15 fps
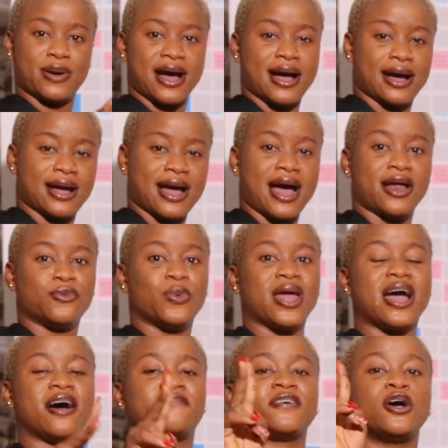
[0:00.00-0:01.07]
bag, and we
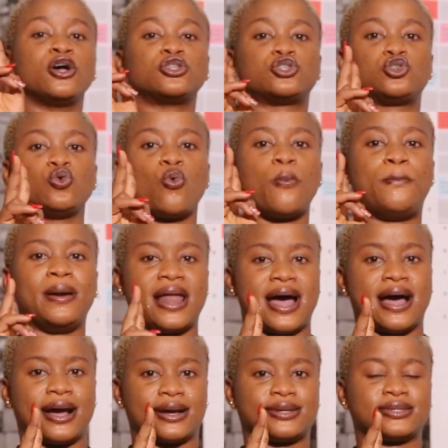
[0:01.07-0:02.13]
have 2
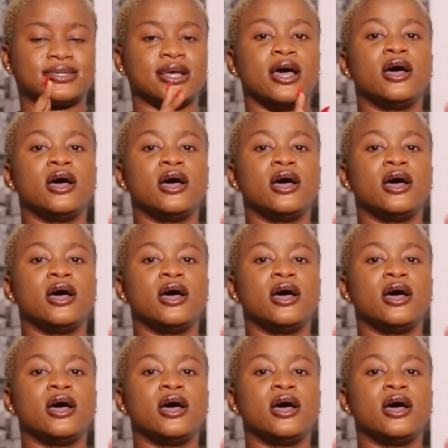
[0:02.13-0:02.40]
blanks.